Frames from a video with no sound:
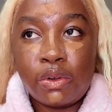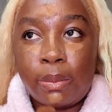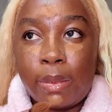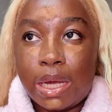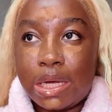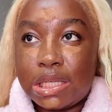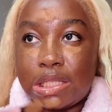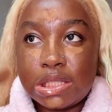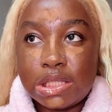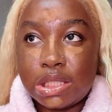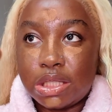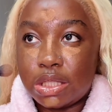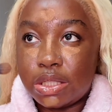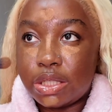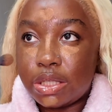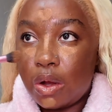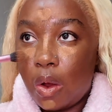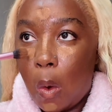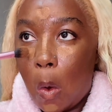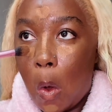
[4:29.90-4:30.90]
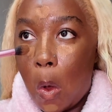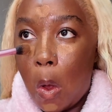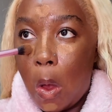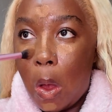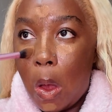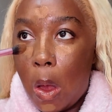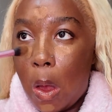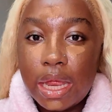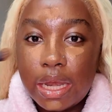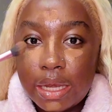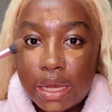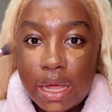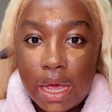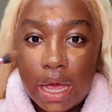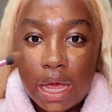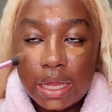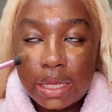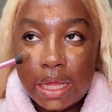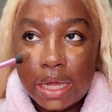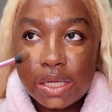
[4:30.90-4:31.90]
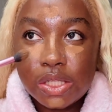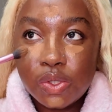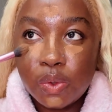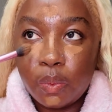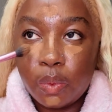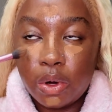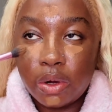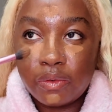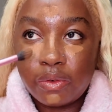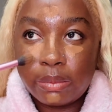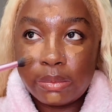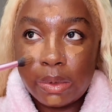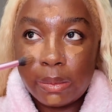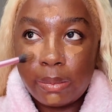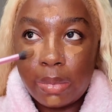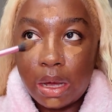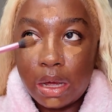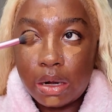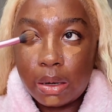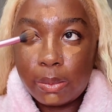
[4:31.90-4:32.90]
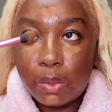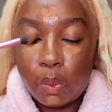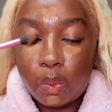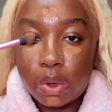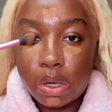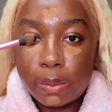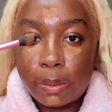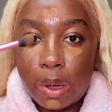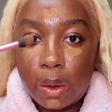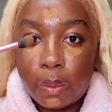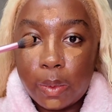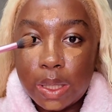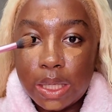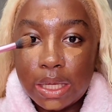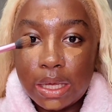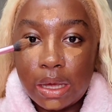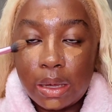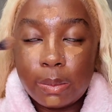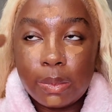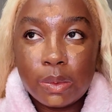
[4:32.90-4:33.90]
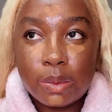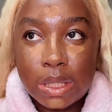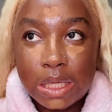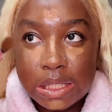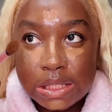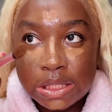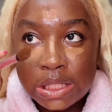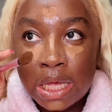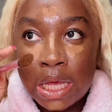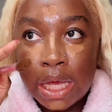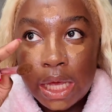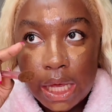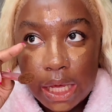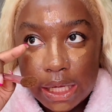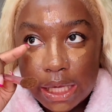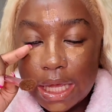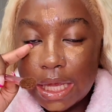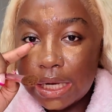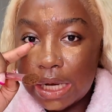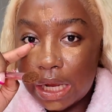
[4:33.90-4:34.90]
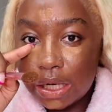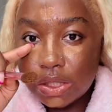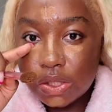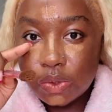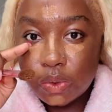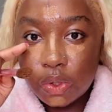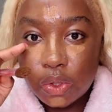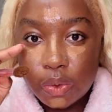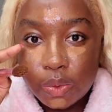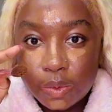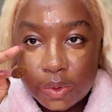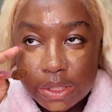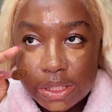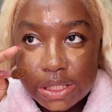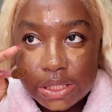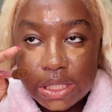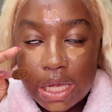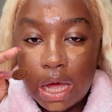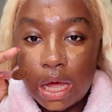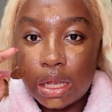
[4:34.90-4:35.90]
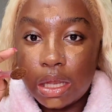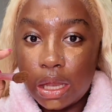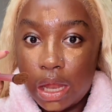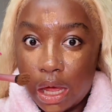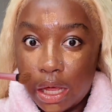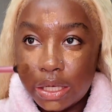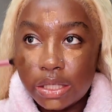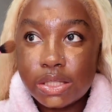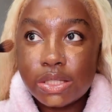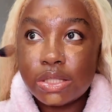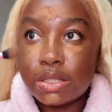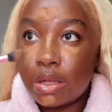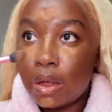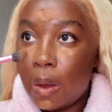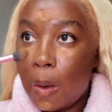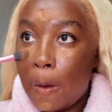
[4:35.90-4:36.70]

for my concealer. And I like to work from the bottom and work my way up because, again, I do crease a lot.